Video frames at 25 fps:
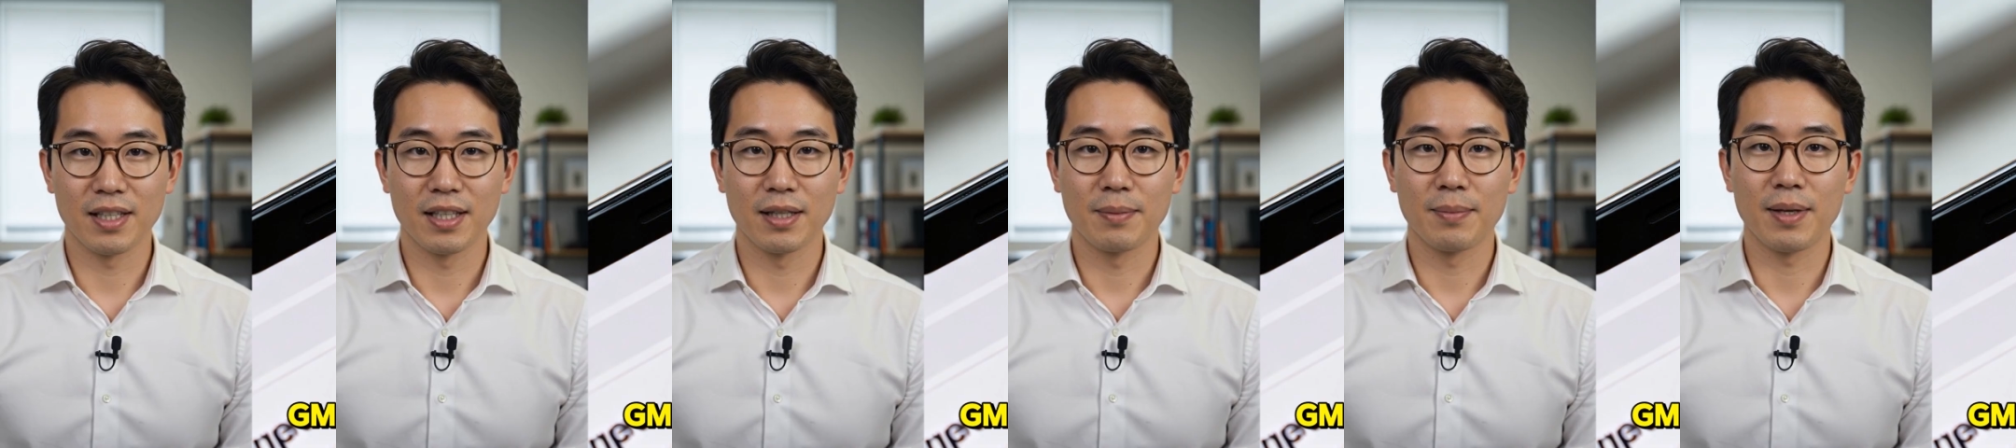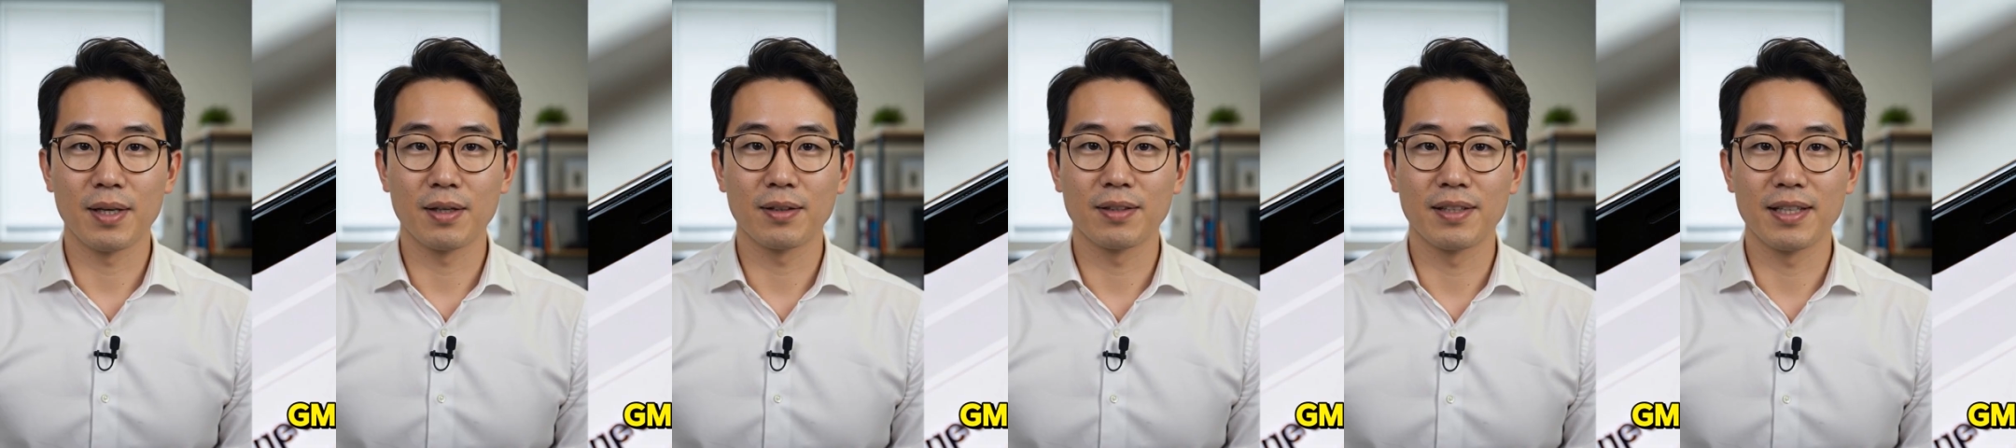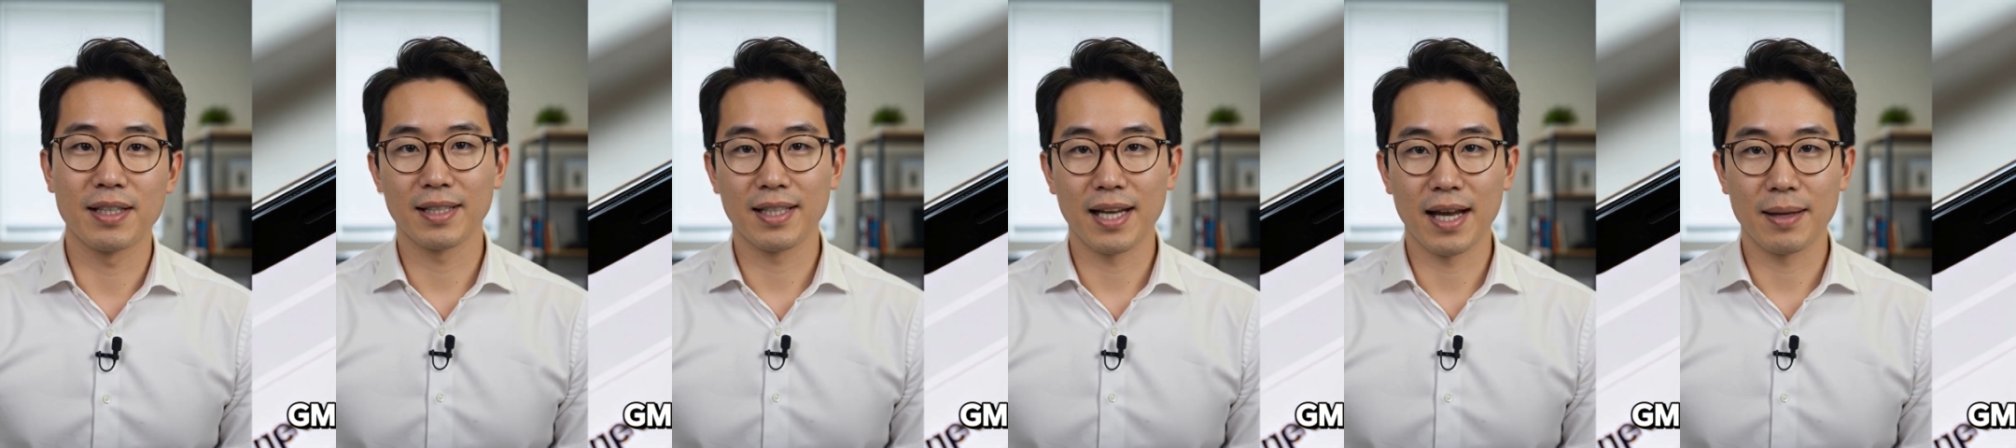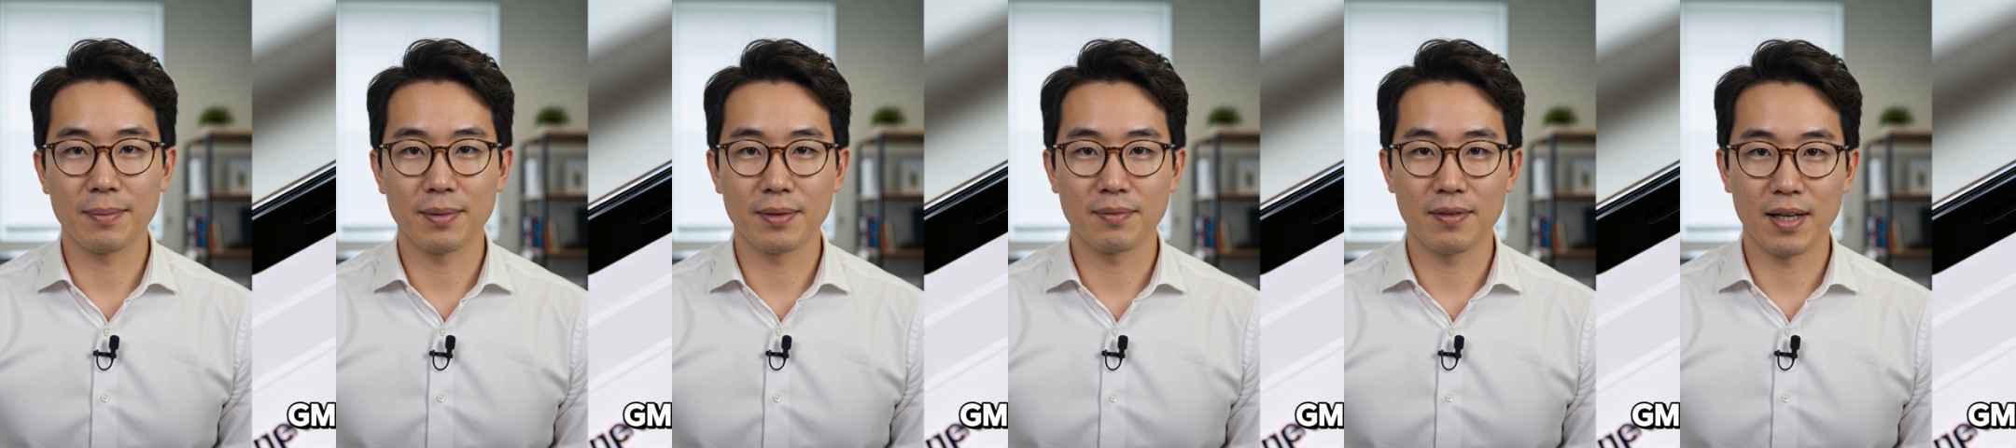Gmail's
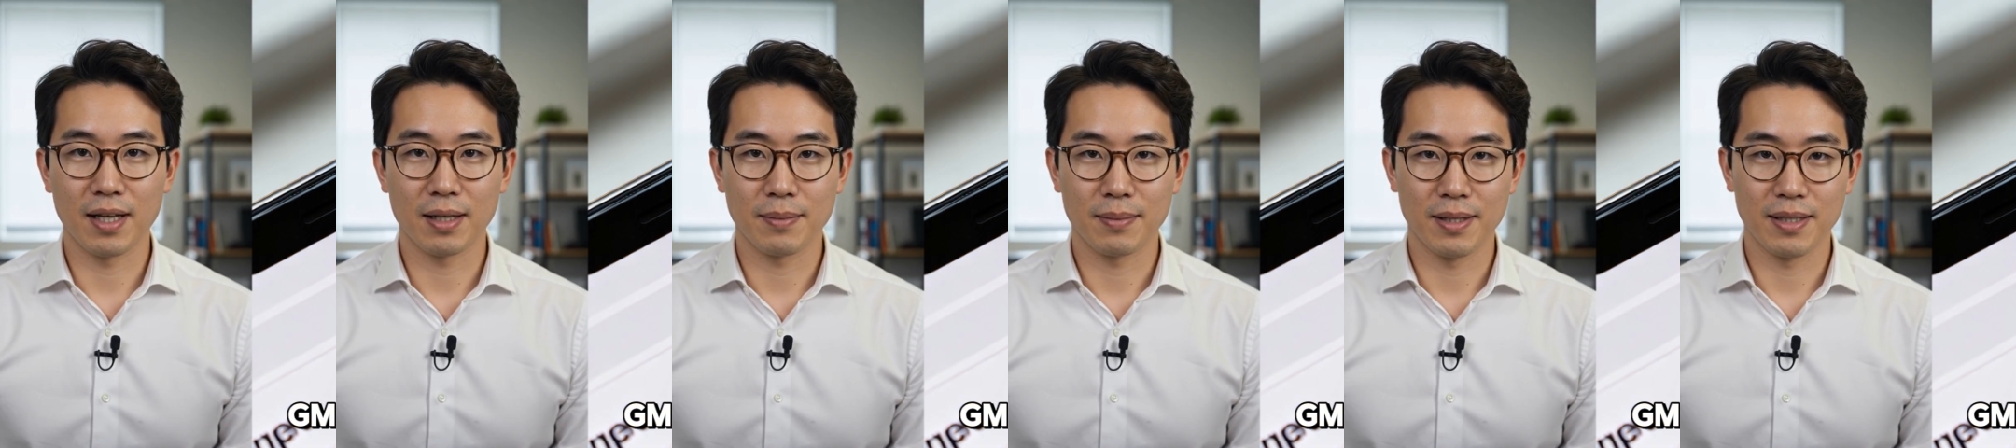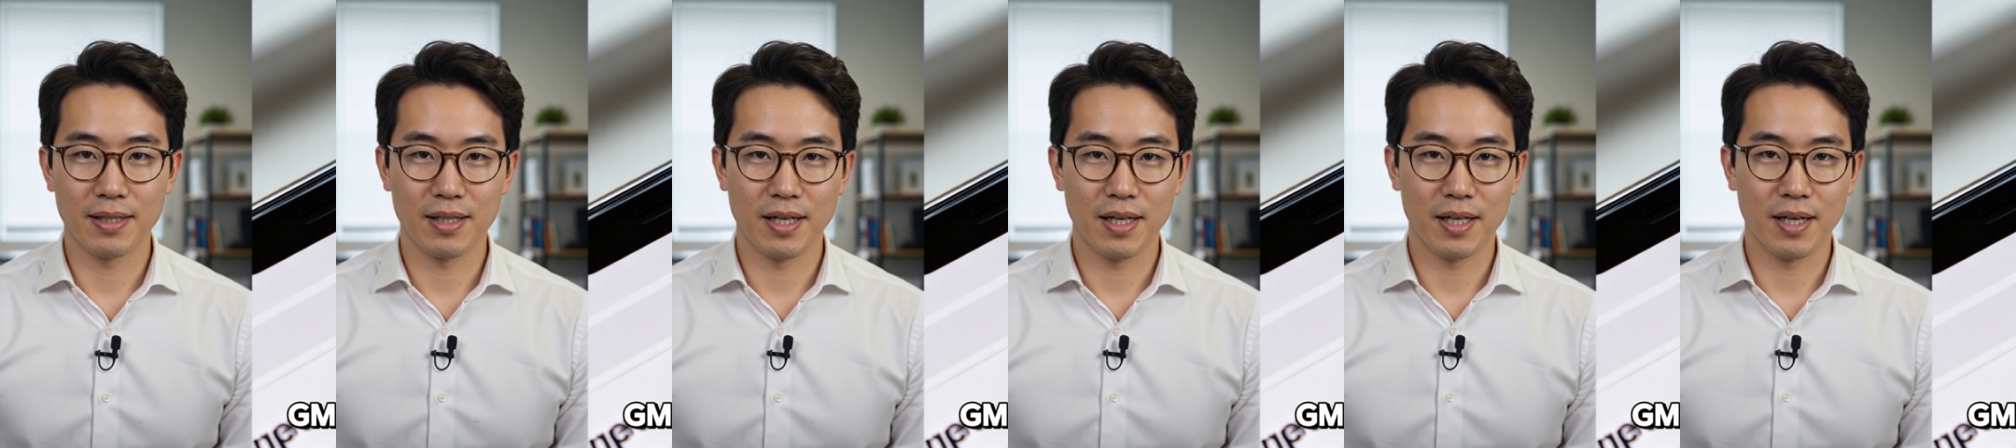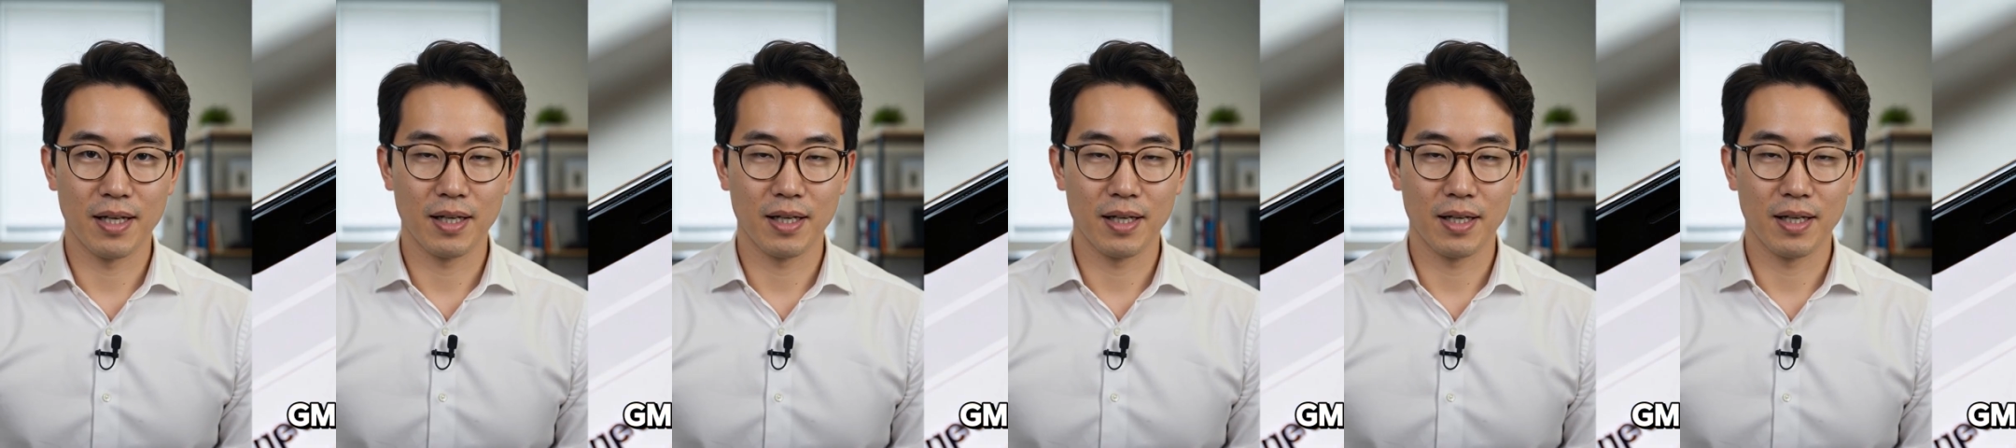in-app environment,